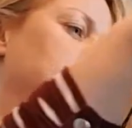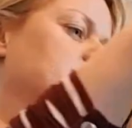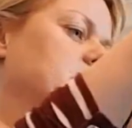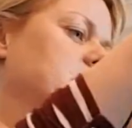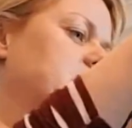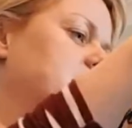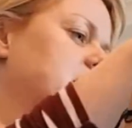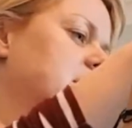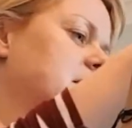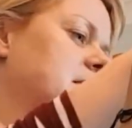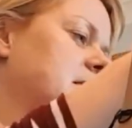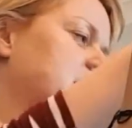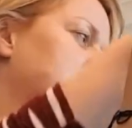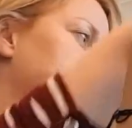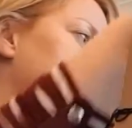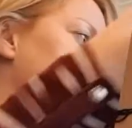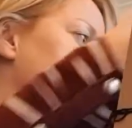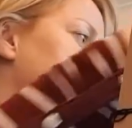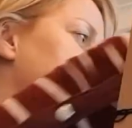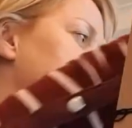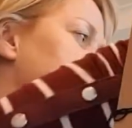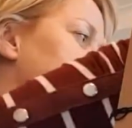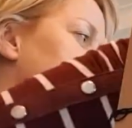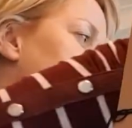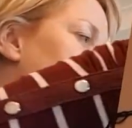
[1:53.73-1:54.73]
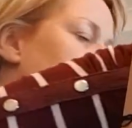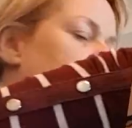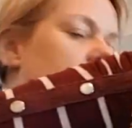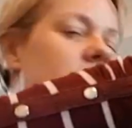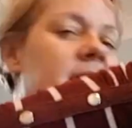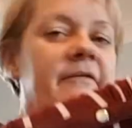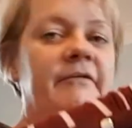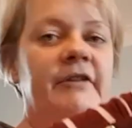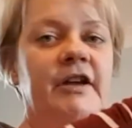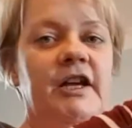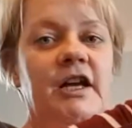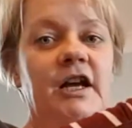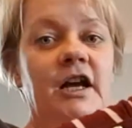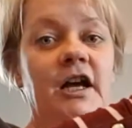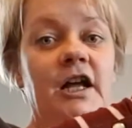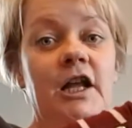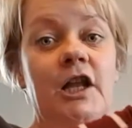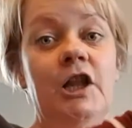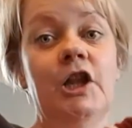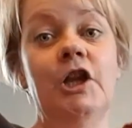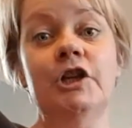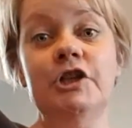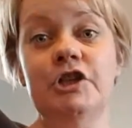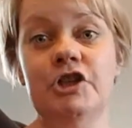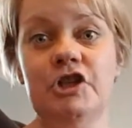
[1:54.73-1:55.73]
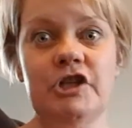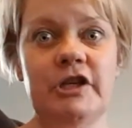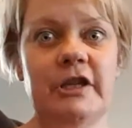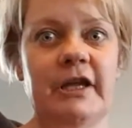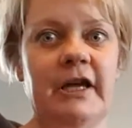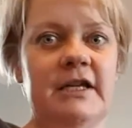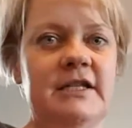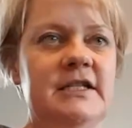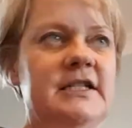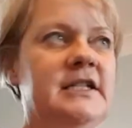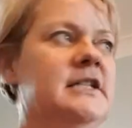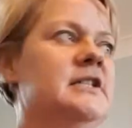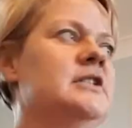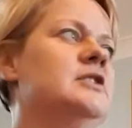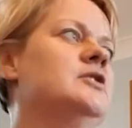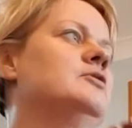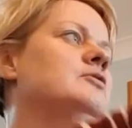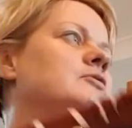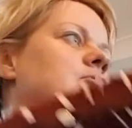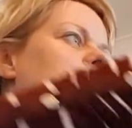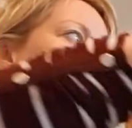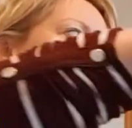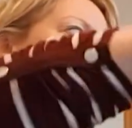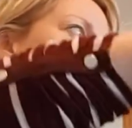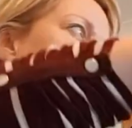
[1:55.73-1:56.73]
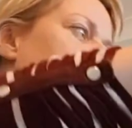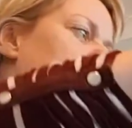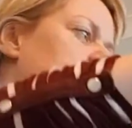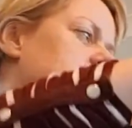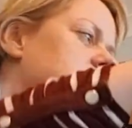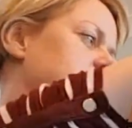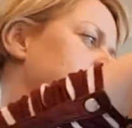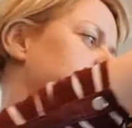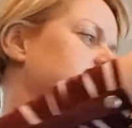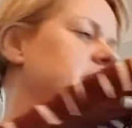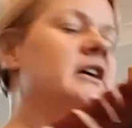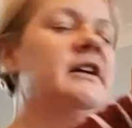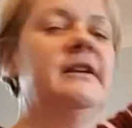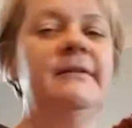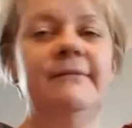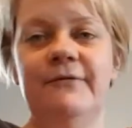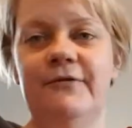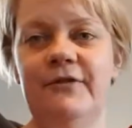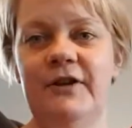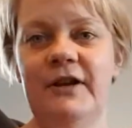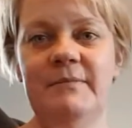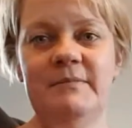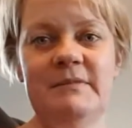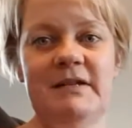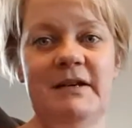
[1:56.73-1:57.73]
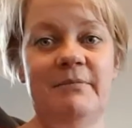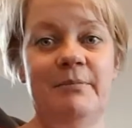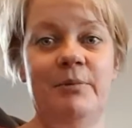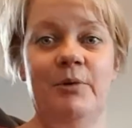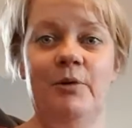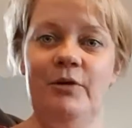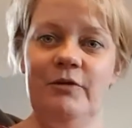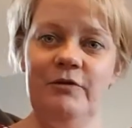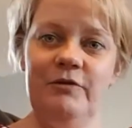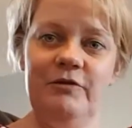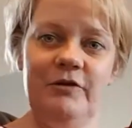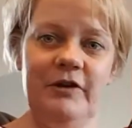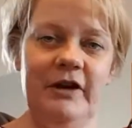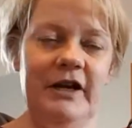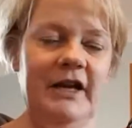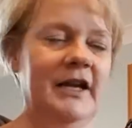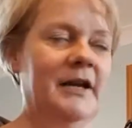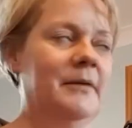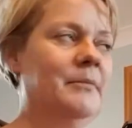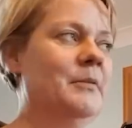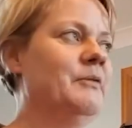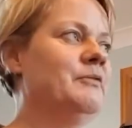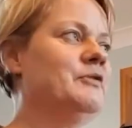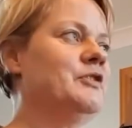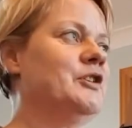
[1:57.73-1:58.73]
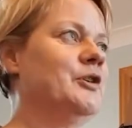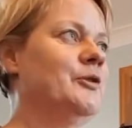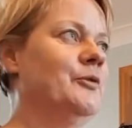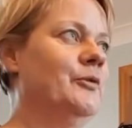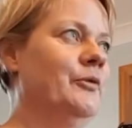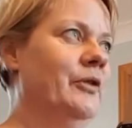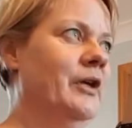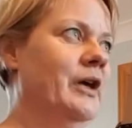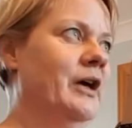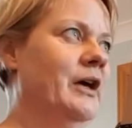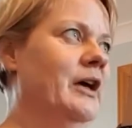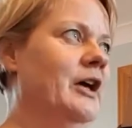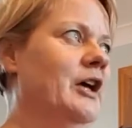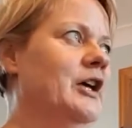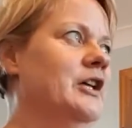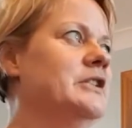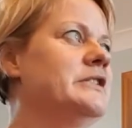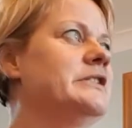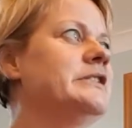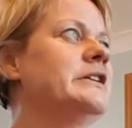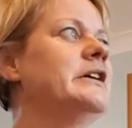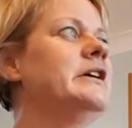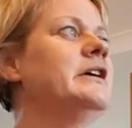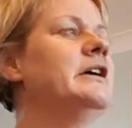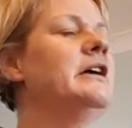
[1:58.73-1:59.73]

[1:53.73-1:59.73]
My sister's having a lunch that day. So I want it done, framed. I bought a frame. I've done all that.